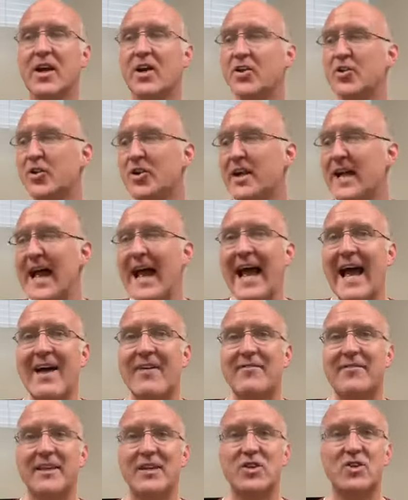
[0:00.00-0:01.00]
You're going to
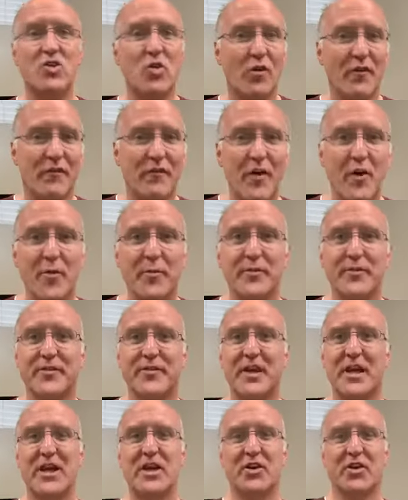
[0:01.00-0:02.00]
have these short
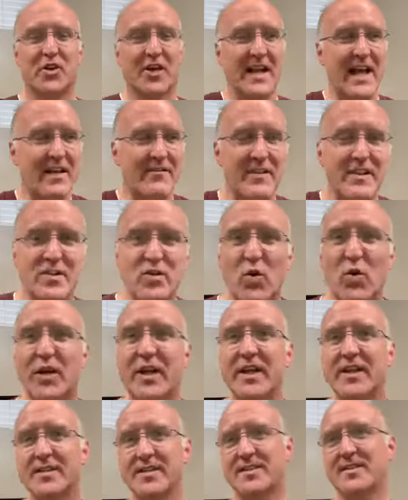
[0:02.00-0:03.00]
films, you're going to have this
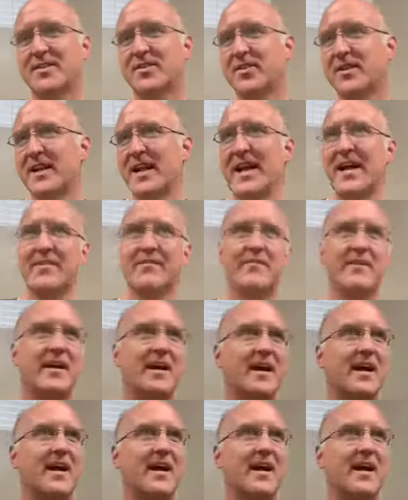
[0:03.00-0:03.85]
audience, you're going to have